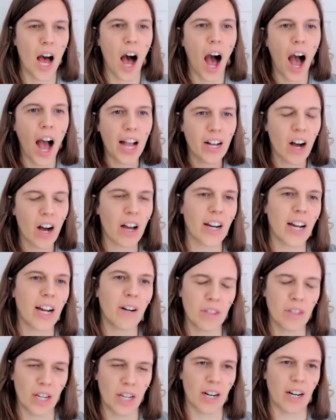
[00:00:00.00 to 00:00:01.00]
I got
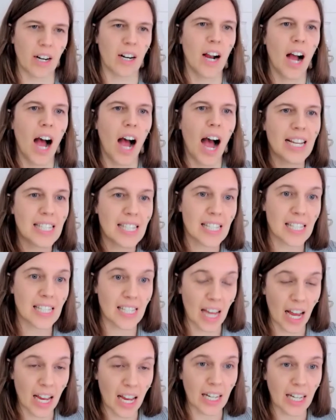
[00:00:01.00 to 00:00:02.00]
out there, I
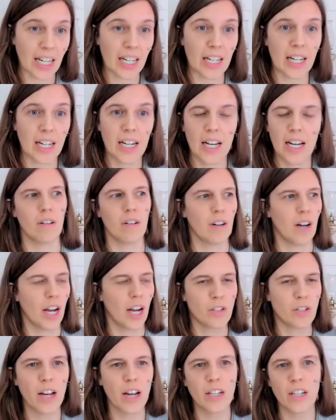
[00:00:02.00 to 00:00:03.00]
studied, I
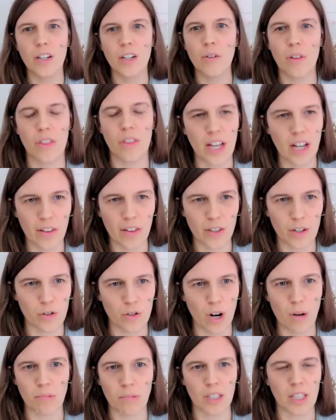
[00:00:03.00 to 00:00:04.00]
tried a new thing on the
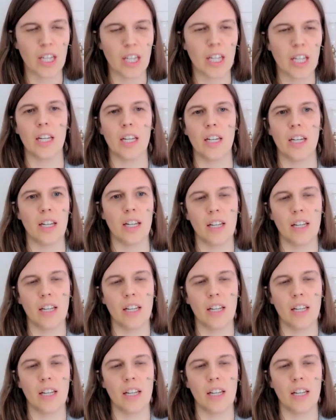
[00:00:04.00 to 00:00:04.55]
trampoline.